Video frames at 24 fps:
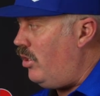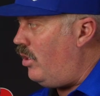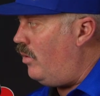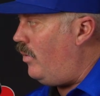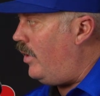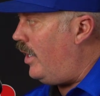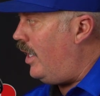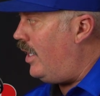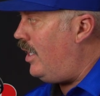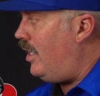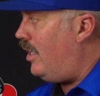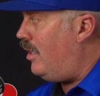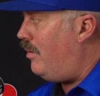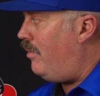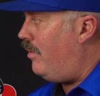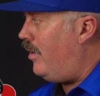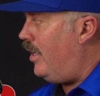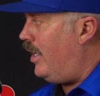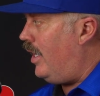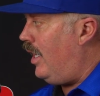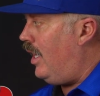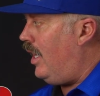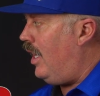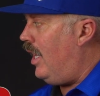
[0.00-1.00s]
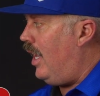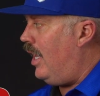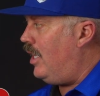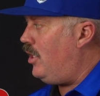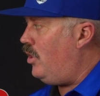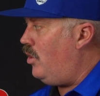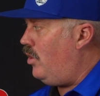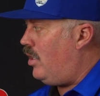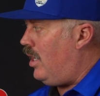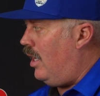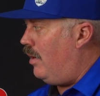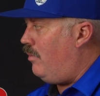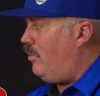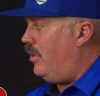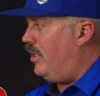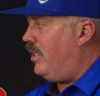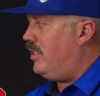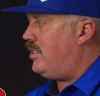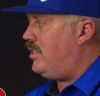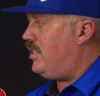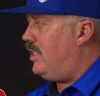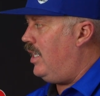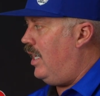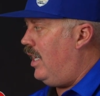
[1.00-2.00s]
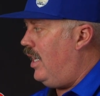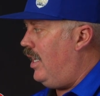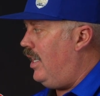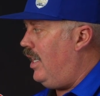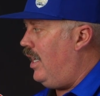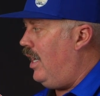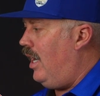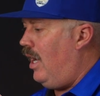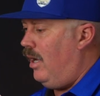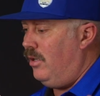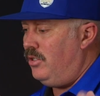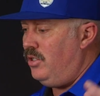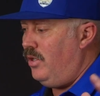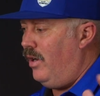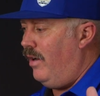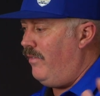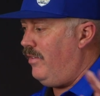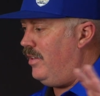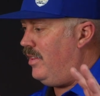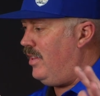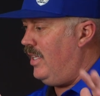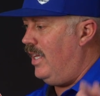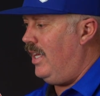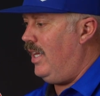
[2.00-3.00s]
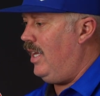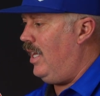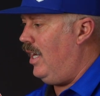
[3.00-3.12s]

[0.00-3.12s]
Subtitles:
you when I need the money, and you come when it's done, and I'll do everything,